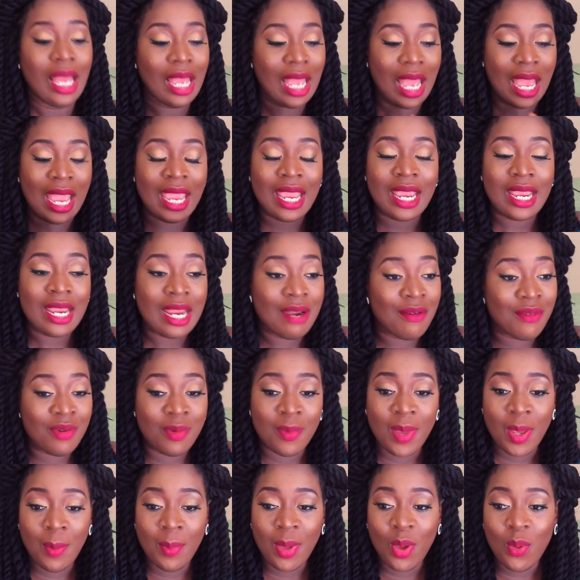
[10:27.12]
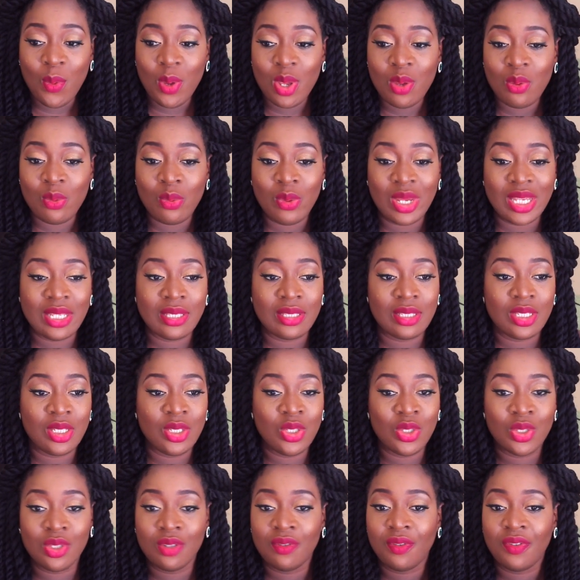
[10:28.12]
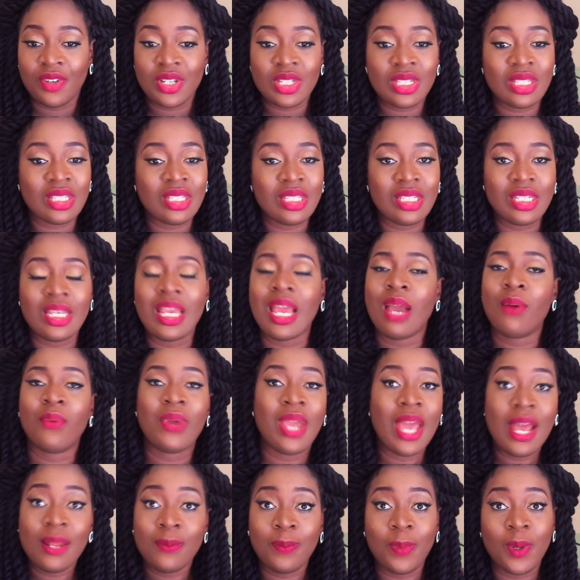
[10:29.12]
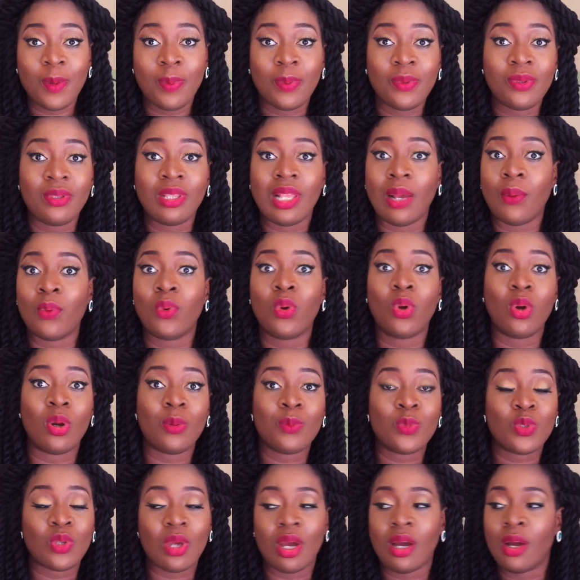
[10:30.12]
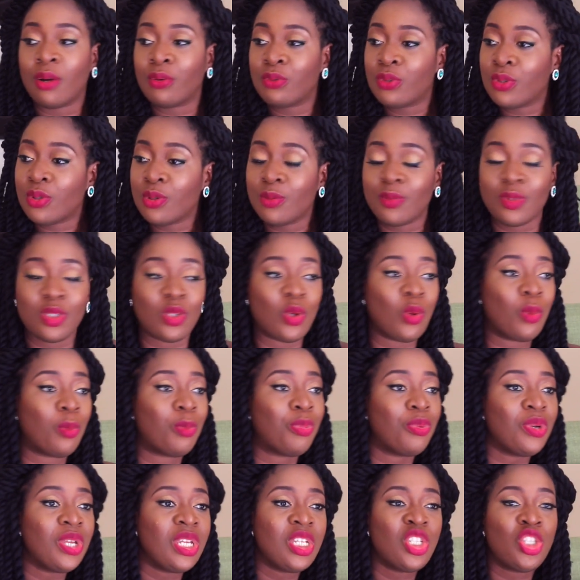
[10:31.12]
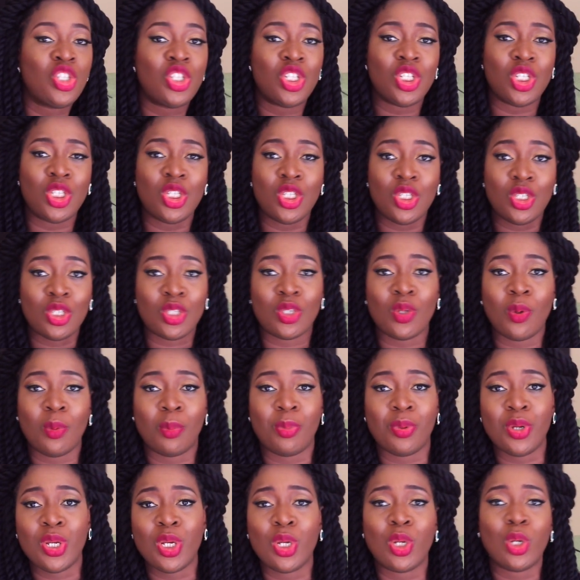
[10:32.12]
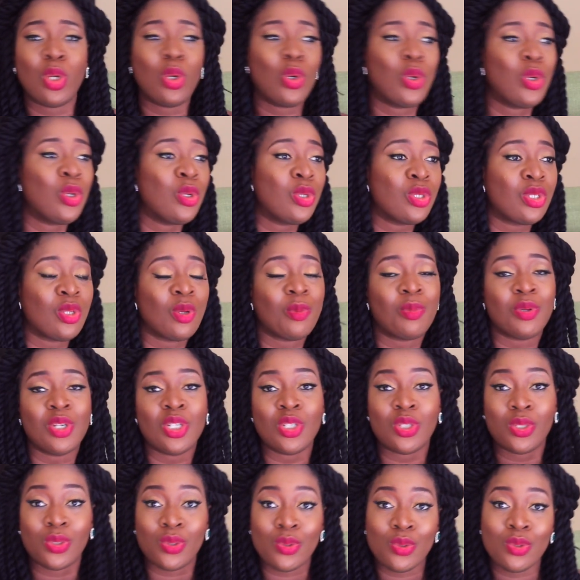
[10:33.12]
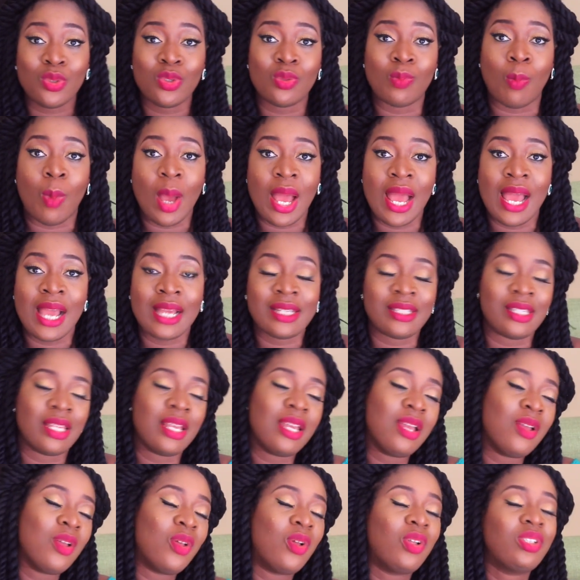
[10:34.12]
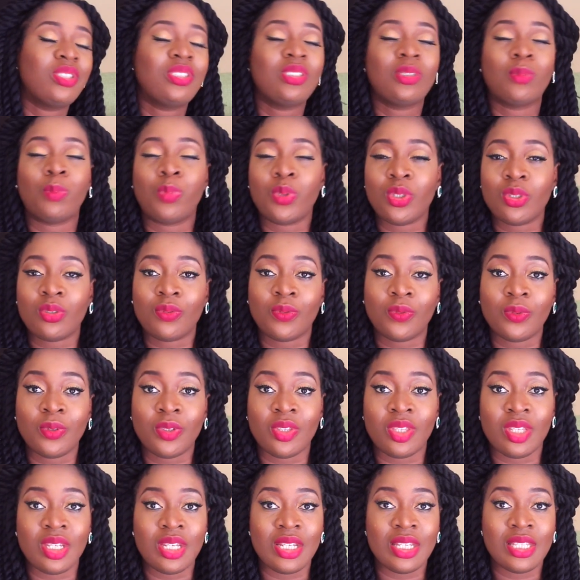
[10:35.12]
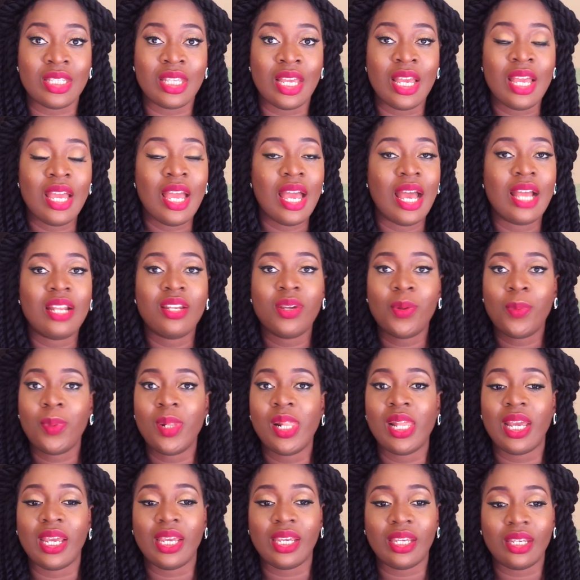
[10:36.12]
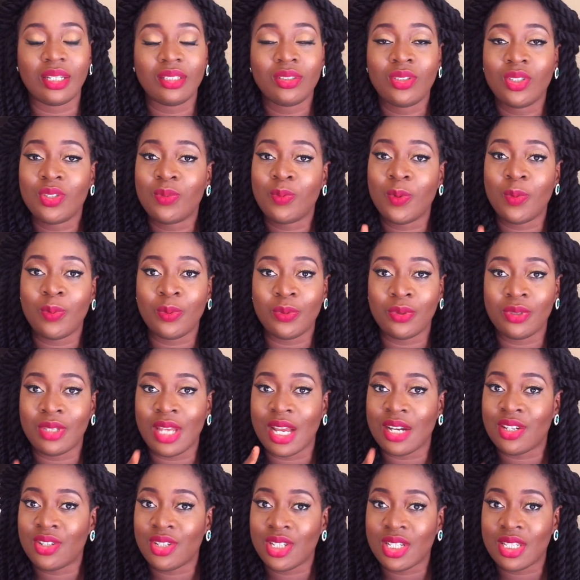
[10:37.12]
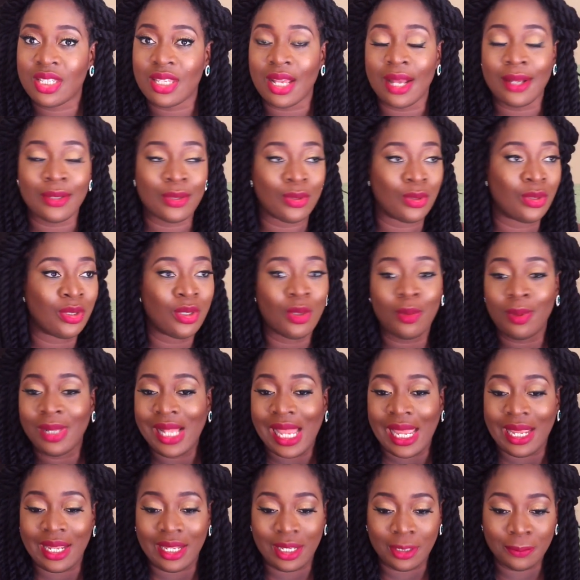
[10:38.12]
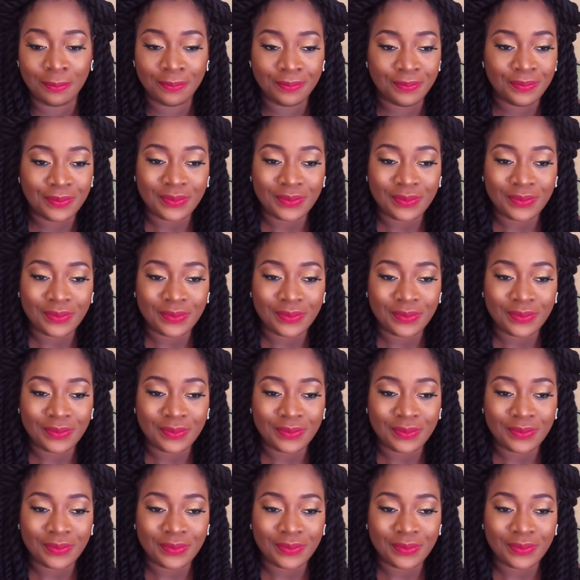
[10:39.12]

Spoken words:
I remember when we were in university and we had people that would come to our rooms, they'll bring jeans, they'll bring clothes, they'll bring shoes, bags, all these beautiful things. And they'll be like, those people, they're tricksters. They'll be like,